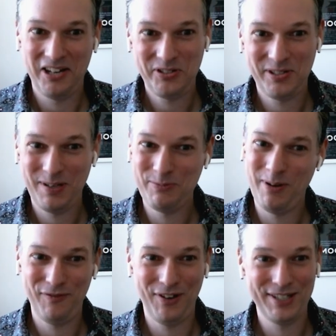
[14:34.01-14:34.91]
I know some
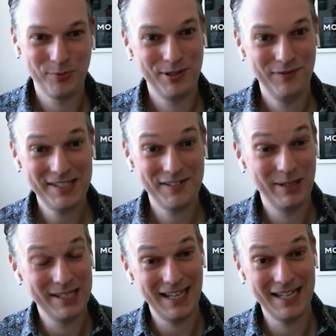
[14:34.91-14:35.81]
people might find this word
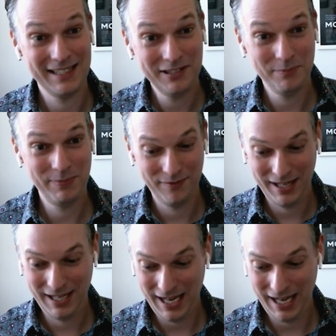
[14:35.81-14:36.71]
offensive, but it's a little bit
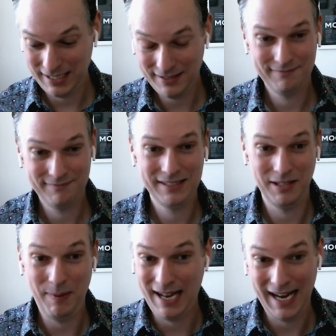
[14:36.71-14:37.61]
of this
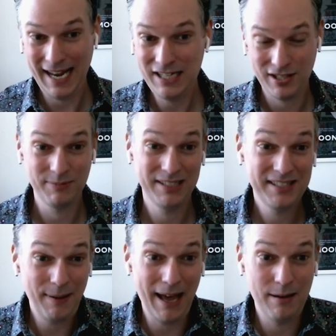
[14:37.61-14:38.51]
isn't about an age thing,
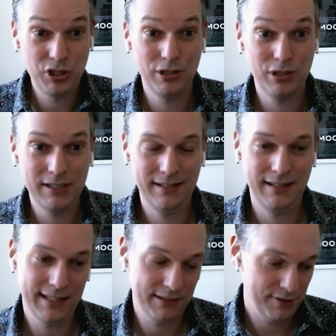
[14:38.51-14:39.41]
but this is about a
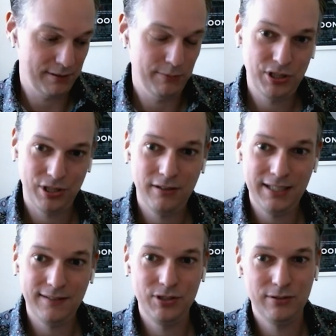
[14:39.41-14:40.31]
maturity thing. There is a
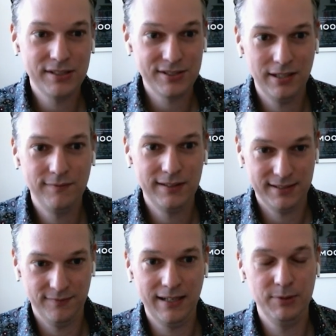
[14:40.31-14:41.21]
maturity of doing
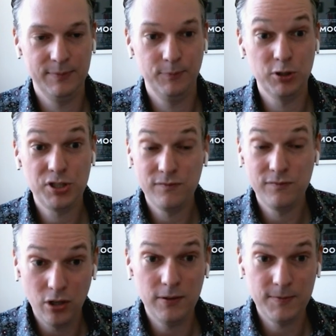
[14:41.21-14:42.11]
serverless development. Once
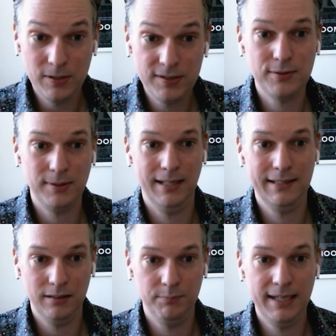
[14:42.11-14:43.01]
you've got used to
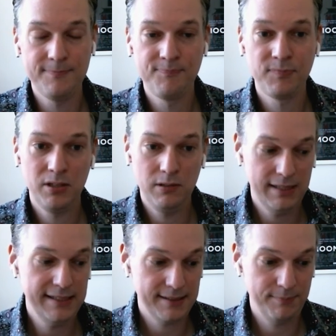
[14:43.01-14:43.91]
it a little bit,
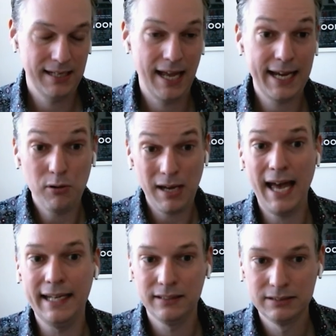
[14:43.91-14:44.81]
you need to be like,
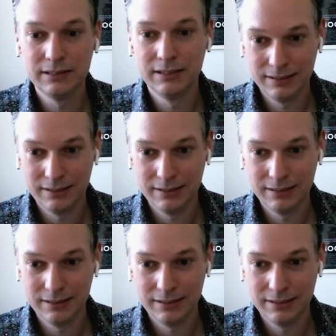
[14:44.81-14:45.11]
okay,